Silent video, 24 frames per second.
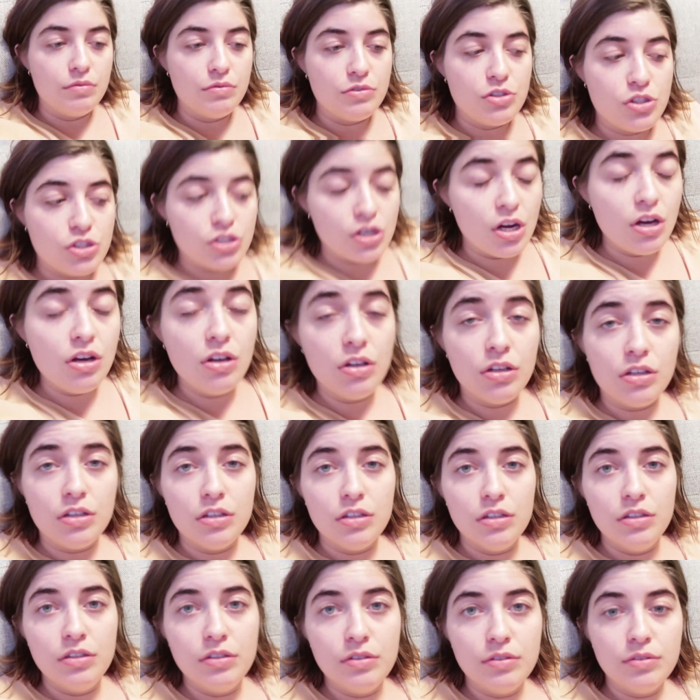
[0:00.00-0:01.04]

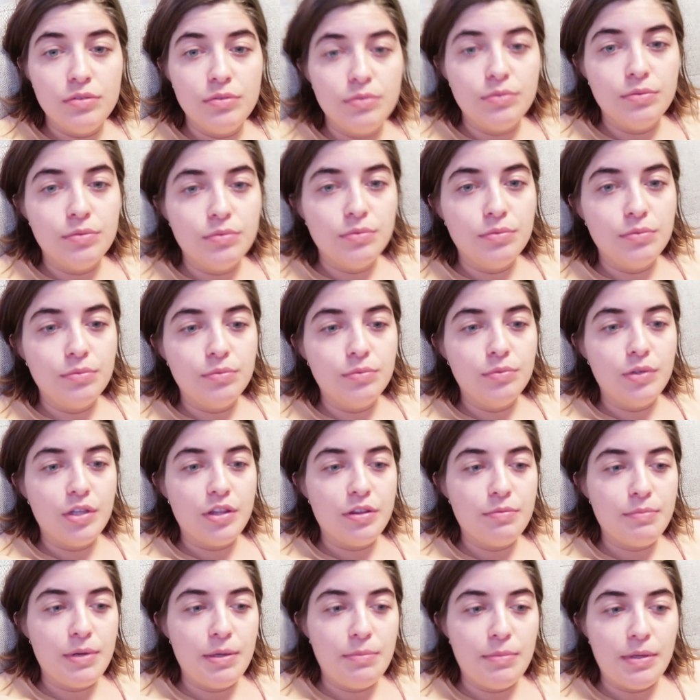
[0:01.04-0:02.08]
struggle
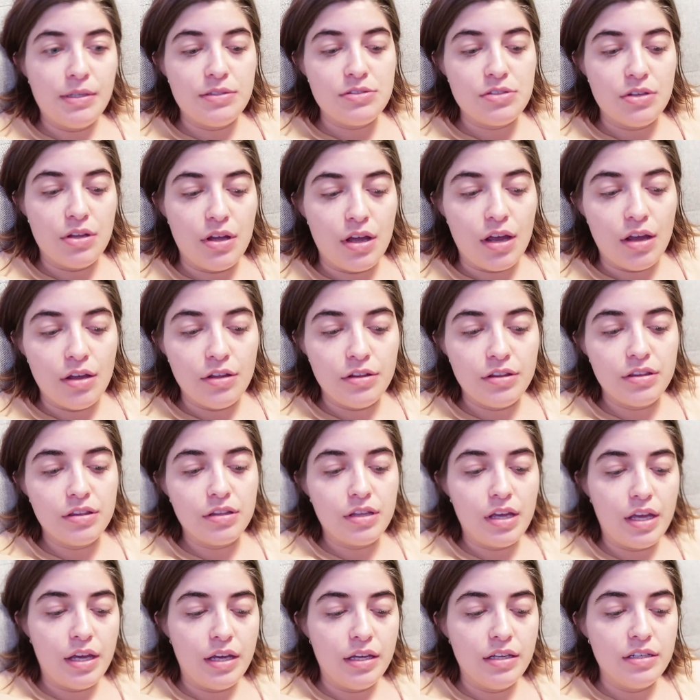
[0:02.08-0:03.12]
with my mental health
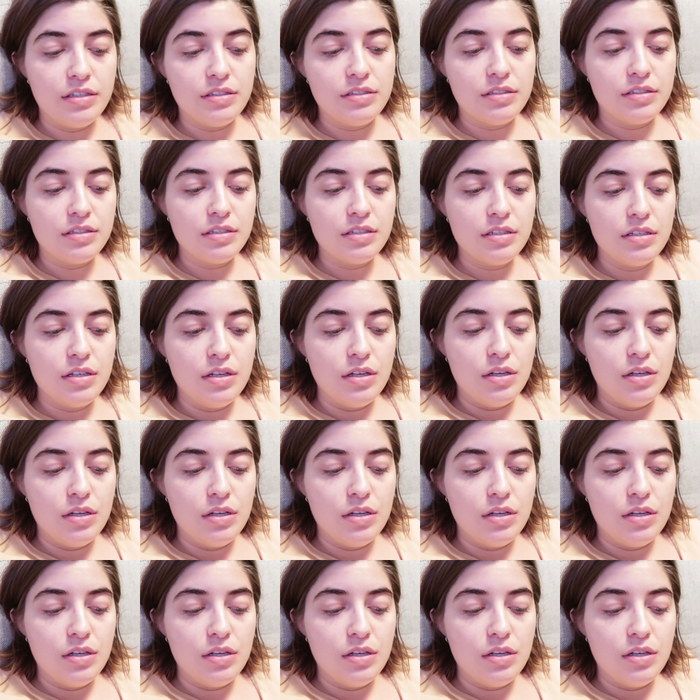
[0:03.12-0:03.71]
and